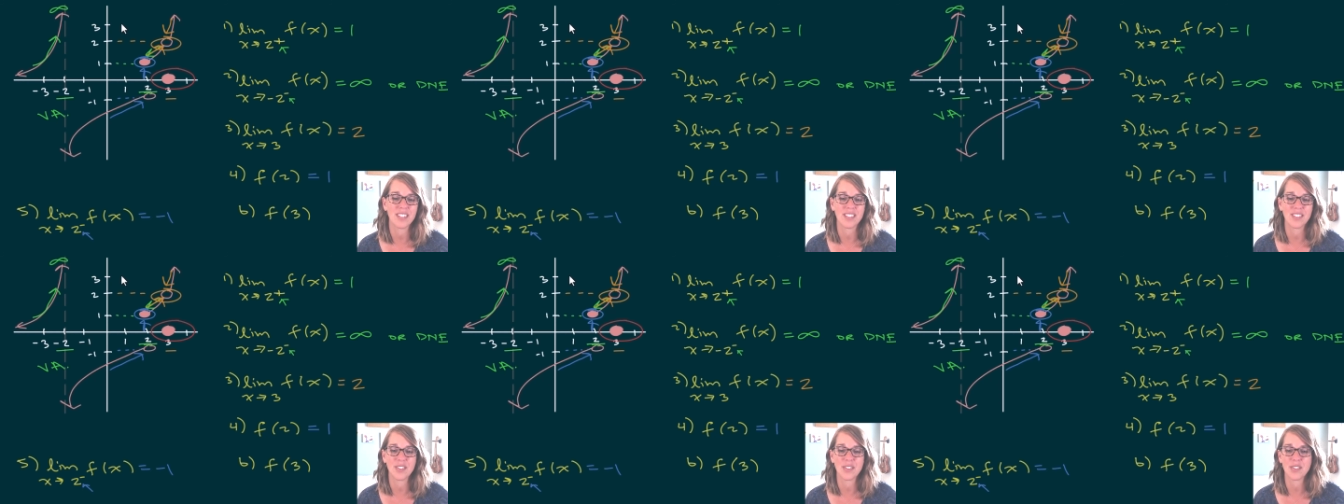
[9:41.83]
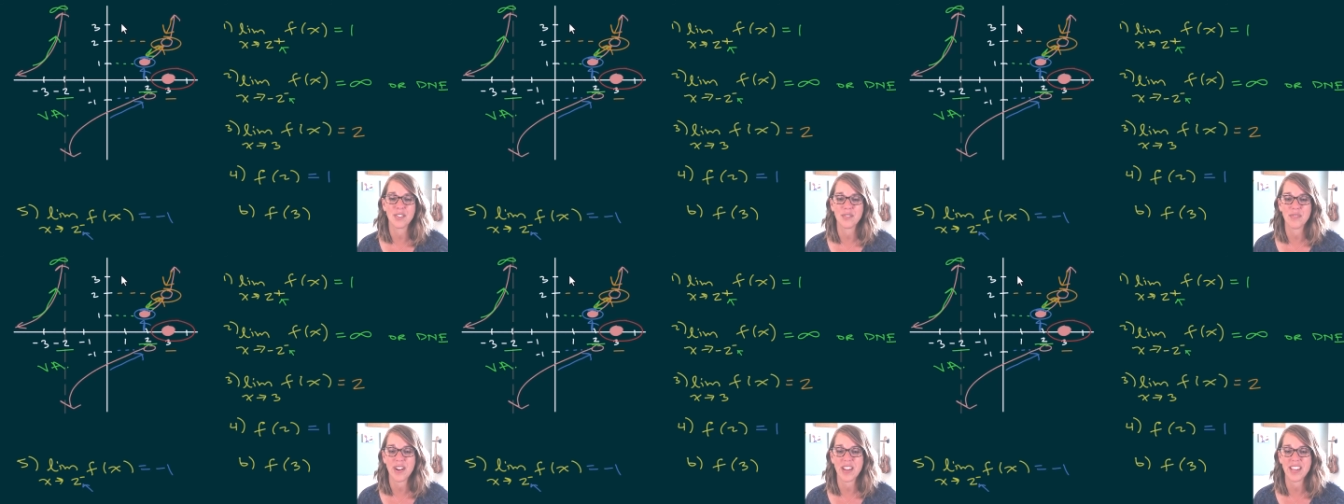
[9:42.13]

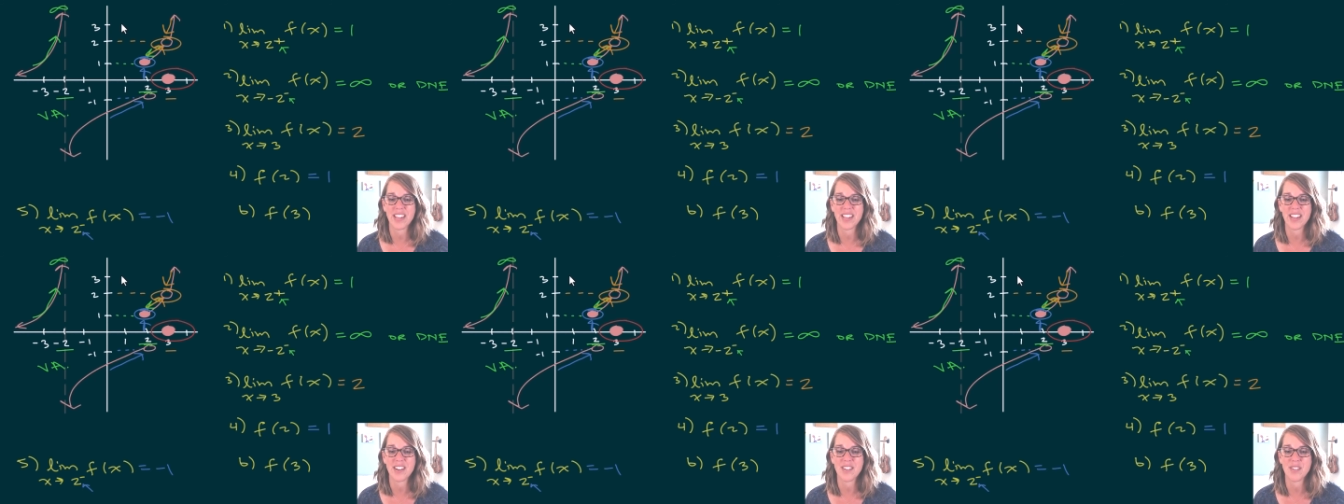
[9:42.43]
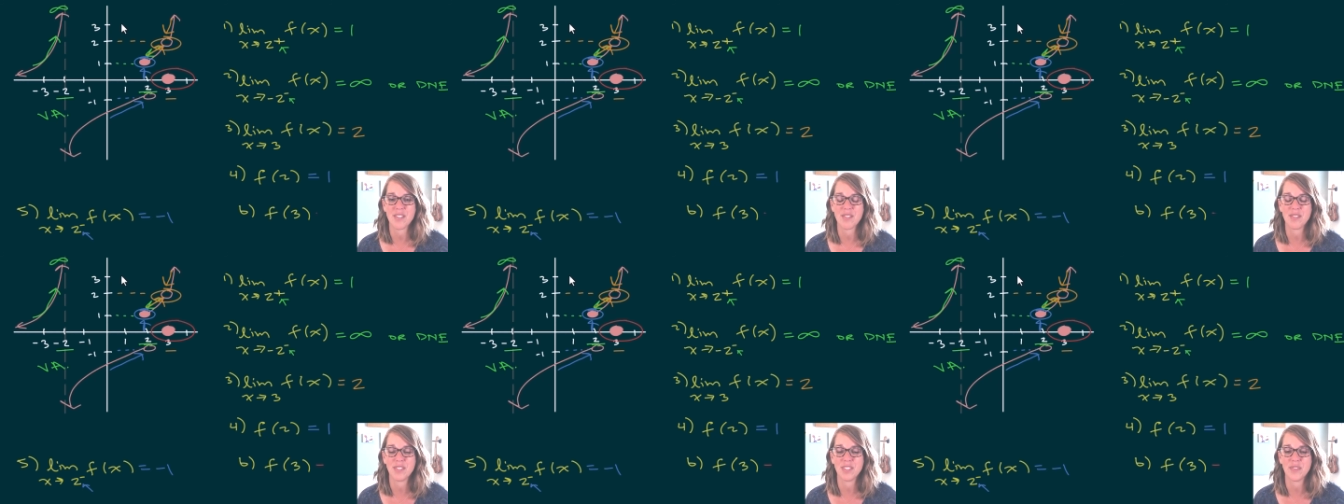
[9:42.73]
circle right
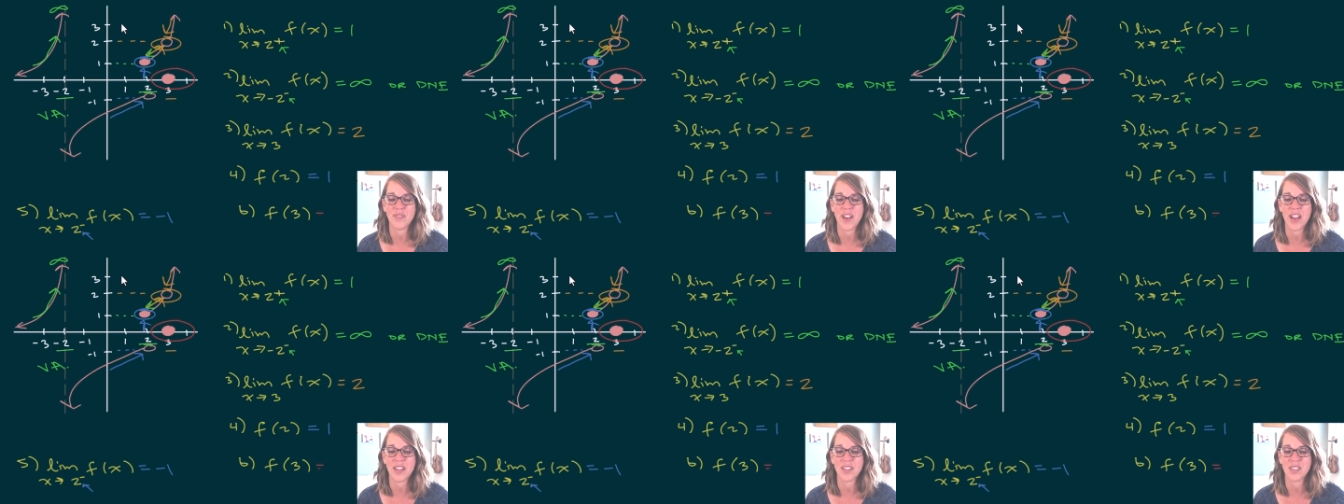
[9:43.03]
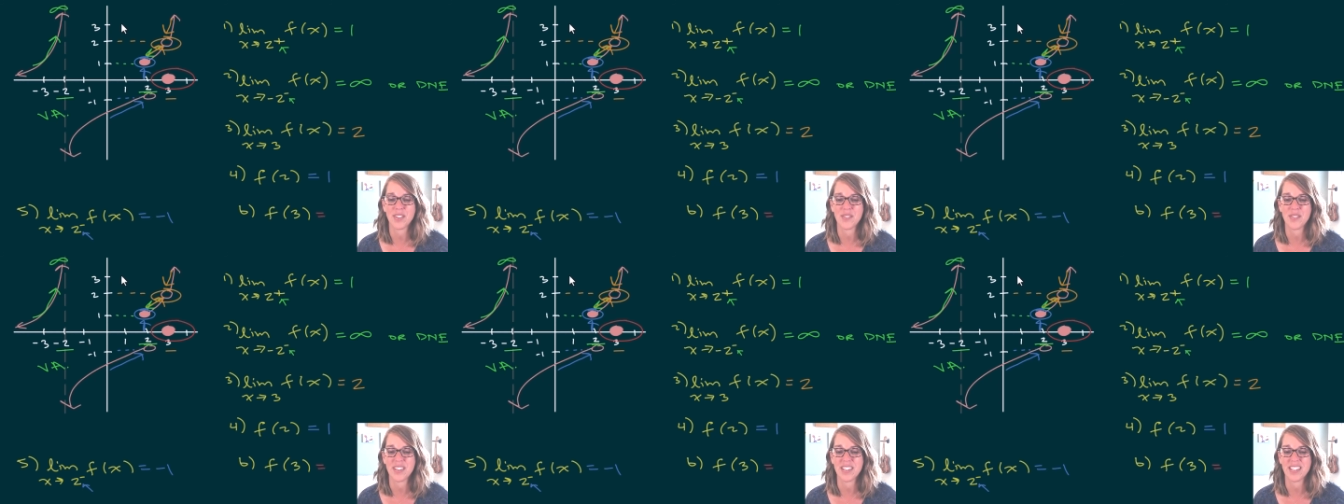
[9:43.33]
here whose
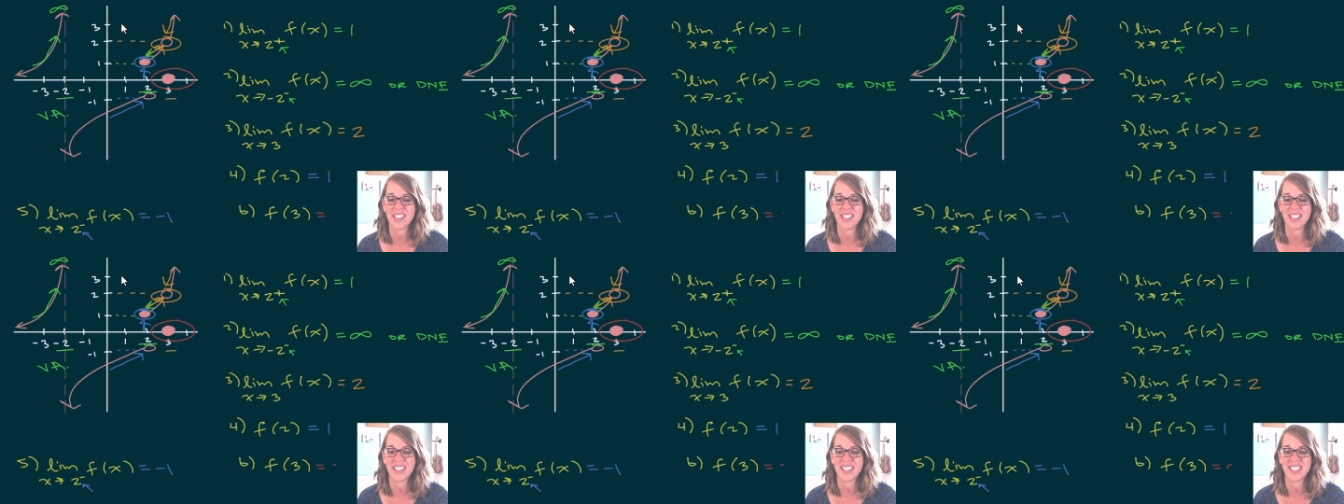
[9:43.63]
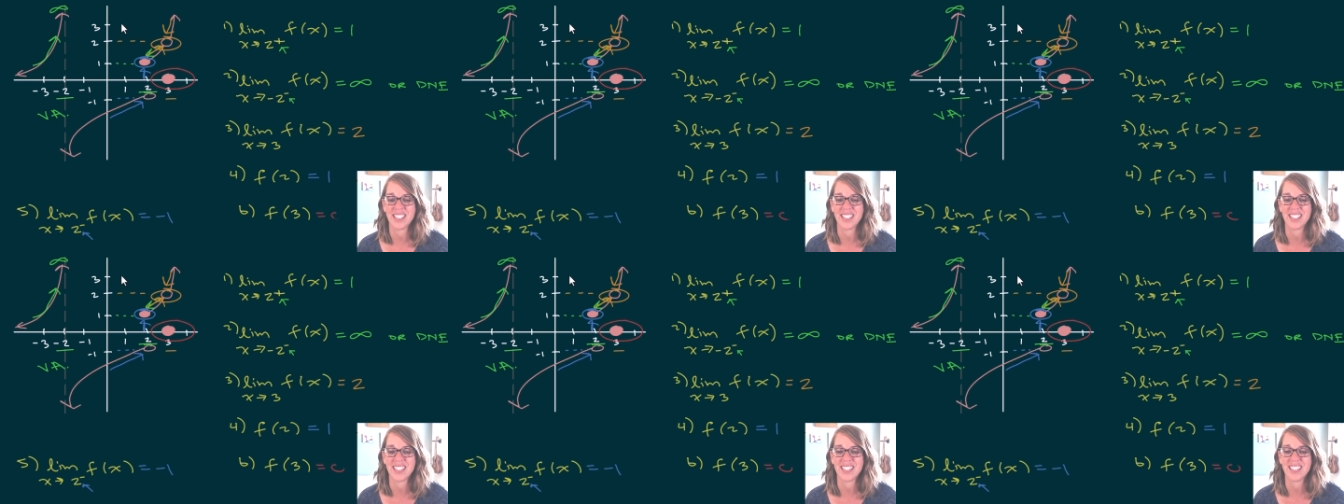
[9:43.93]
value
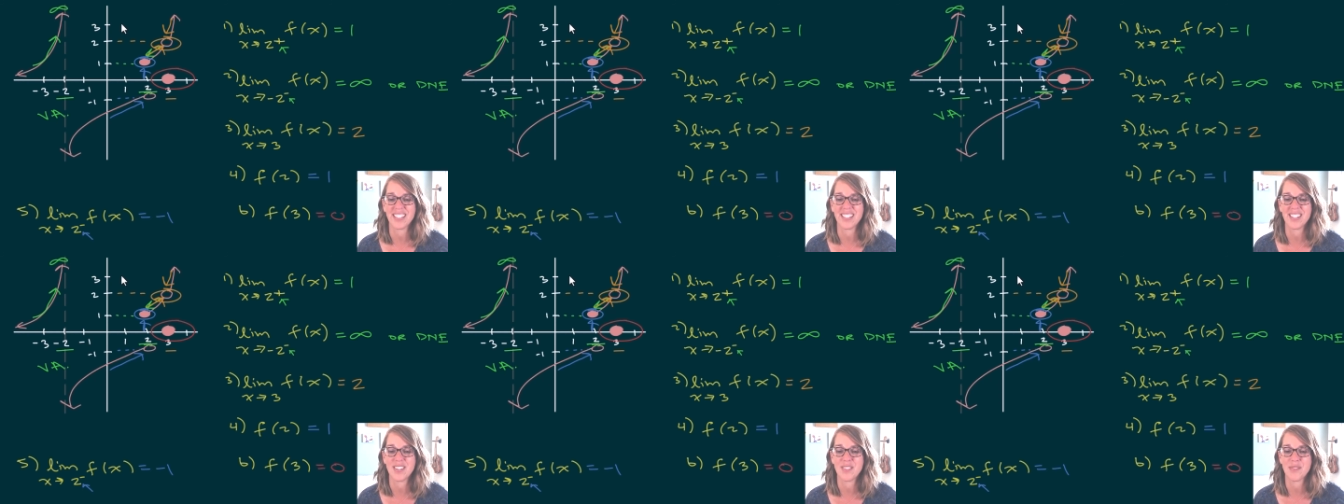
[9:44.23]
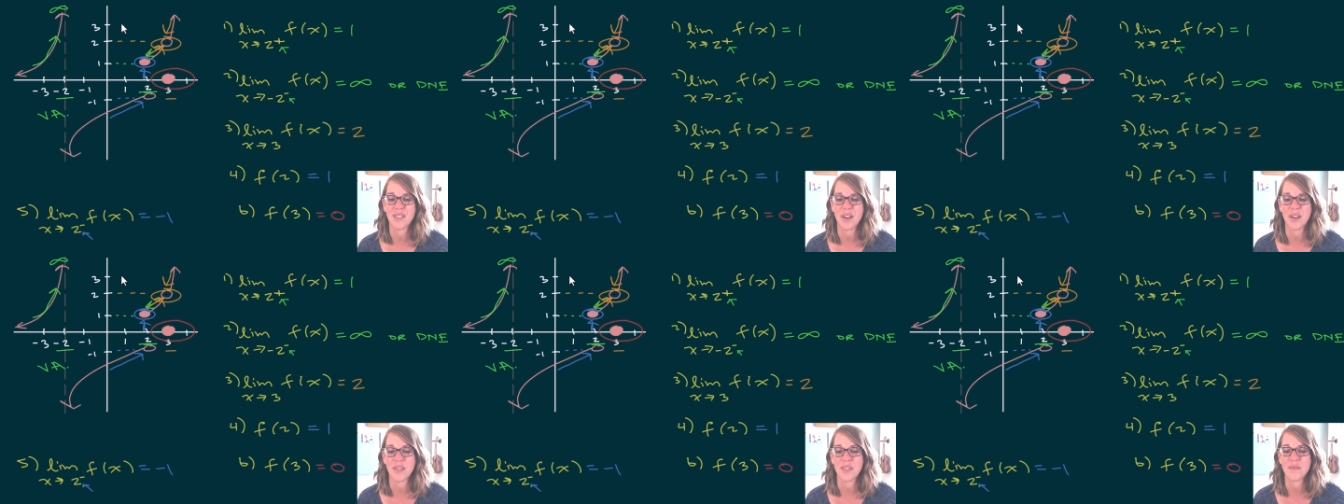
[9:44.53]
is
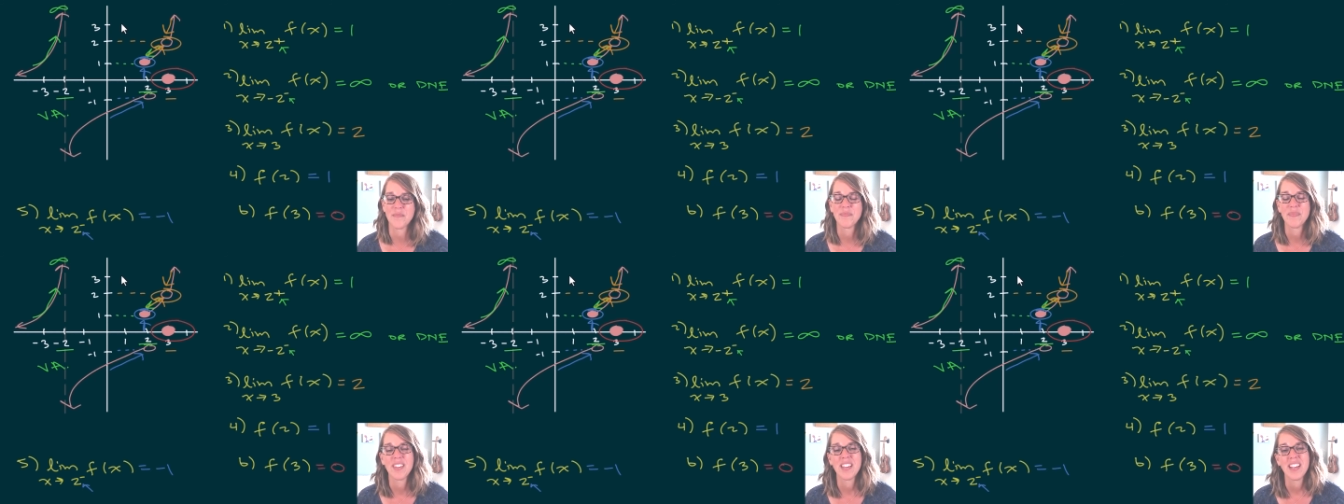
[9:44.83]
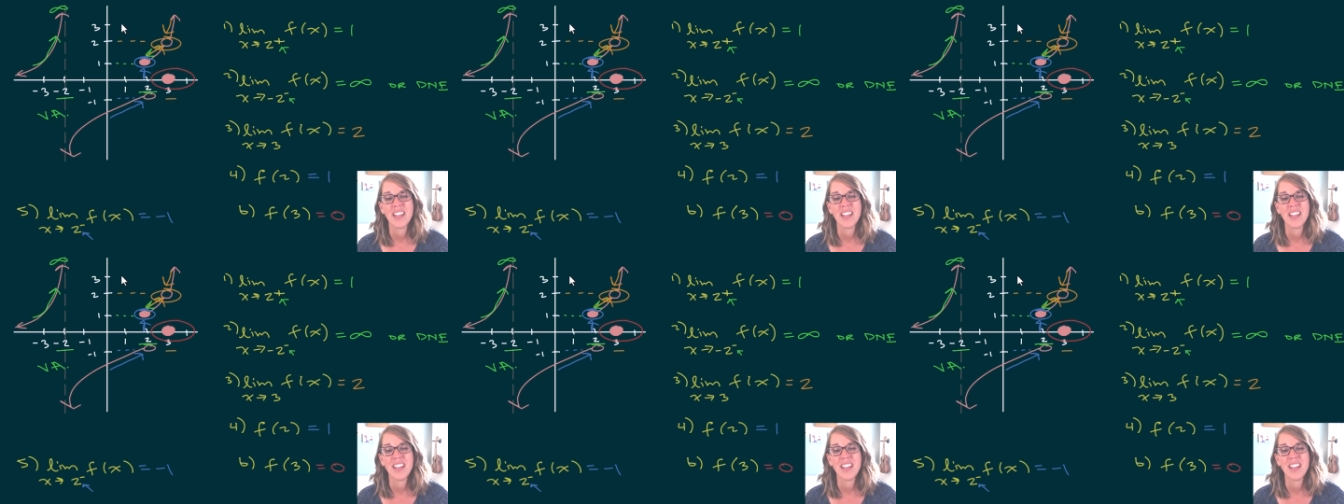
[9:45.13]
0.